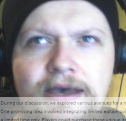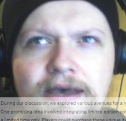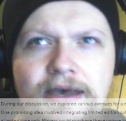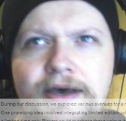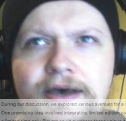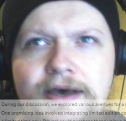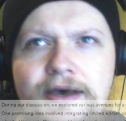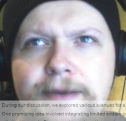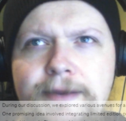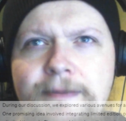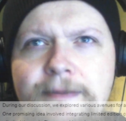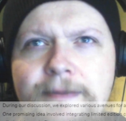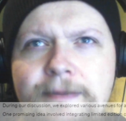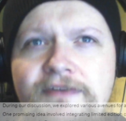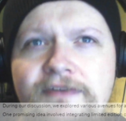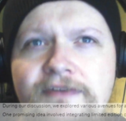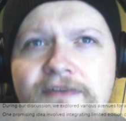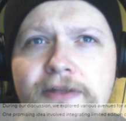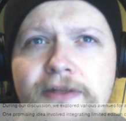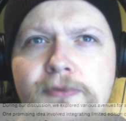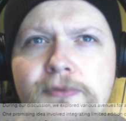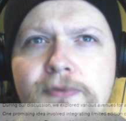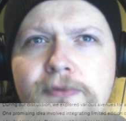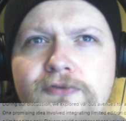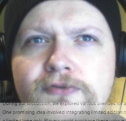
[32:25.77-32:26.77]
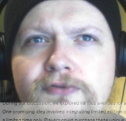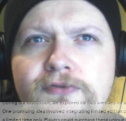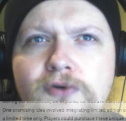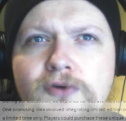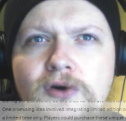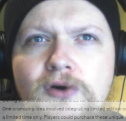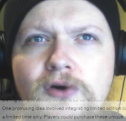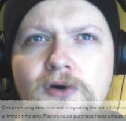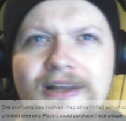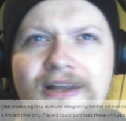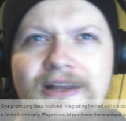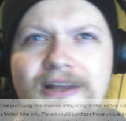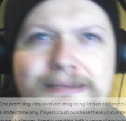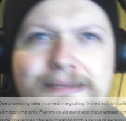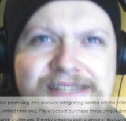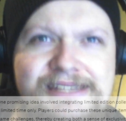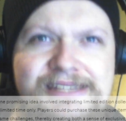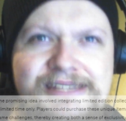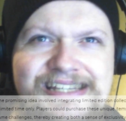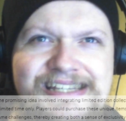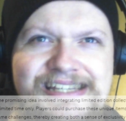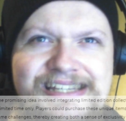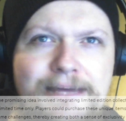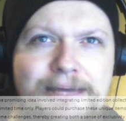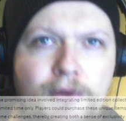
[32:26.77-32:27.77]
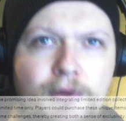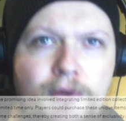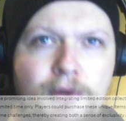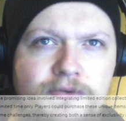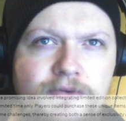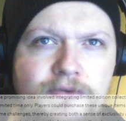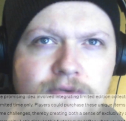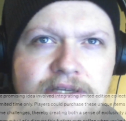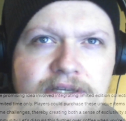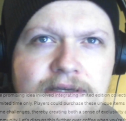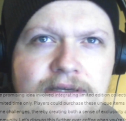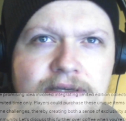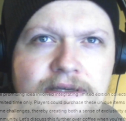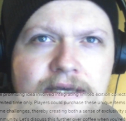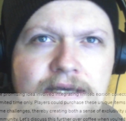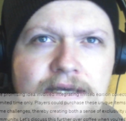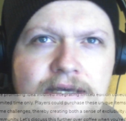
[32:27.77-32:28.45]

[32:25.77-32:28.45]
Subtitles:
available for a limited time only.